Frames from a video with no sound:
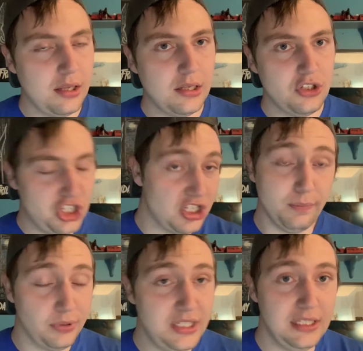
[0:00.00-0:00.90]
She
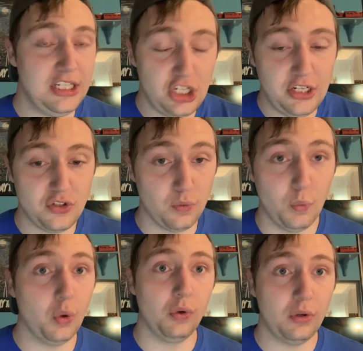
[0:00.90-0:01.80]
completely changed the
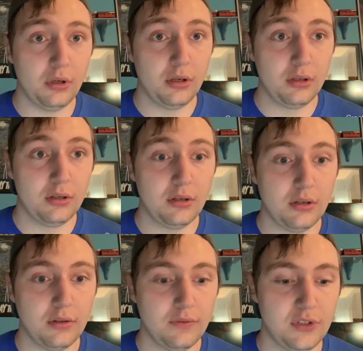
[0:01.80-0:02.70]
world
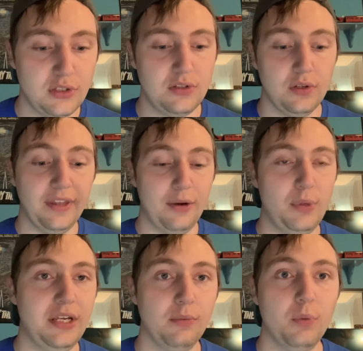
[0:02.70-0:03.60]
so that
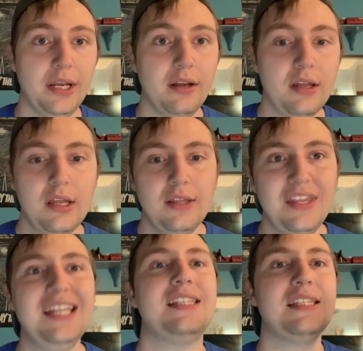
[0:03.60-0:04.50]
we could win.
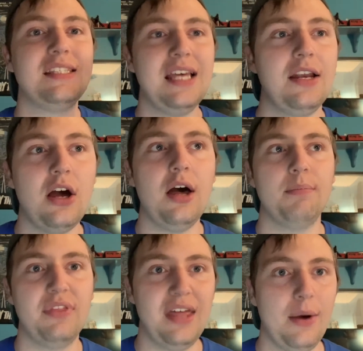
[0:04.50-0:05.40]
It's set
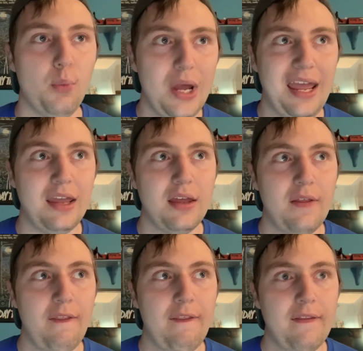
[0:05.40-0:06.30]
up that way.
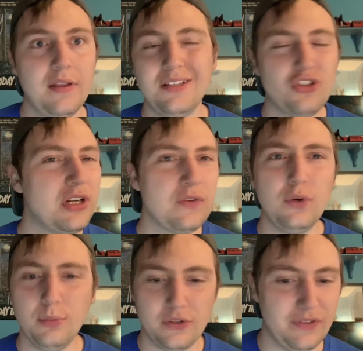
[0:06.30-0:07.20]

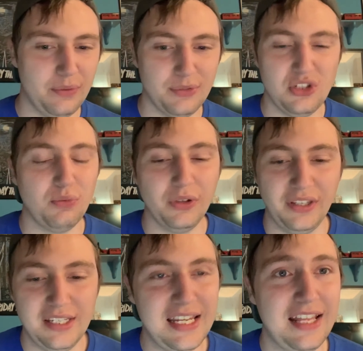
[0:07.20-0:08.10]
Transformers films don't
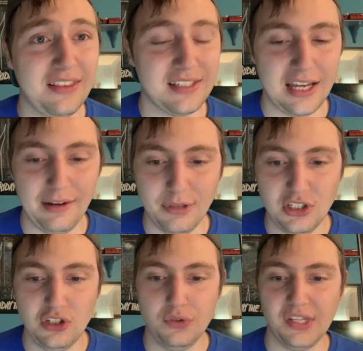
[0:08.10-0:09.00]
really take the time to
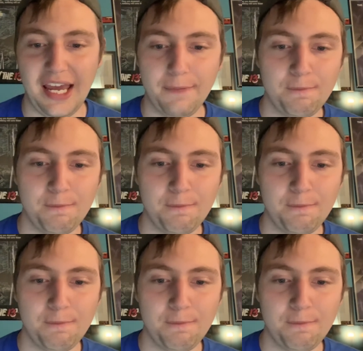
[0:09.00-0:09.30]
do that.